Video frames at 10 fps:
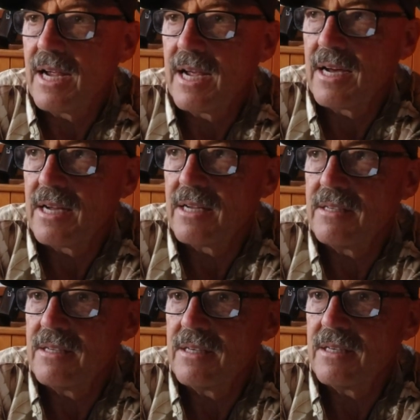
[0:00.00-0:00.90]

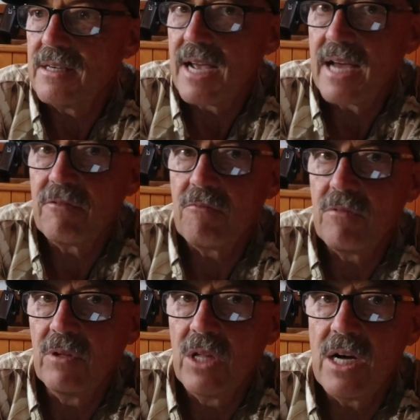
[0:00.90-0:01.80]
and had
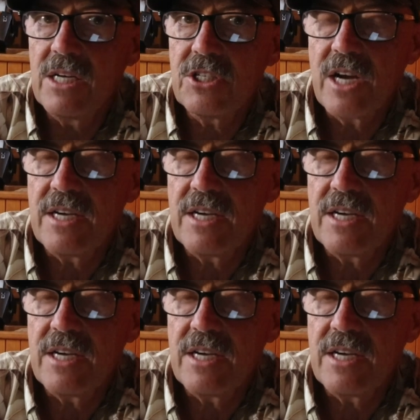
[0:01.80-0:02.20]
lunch,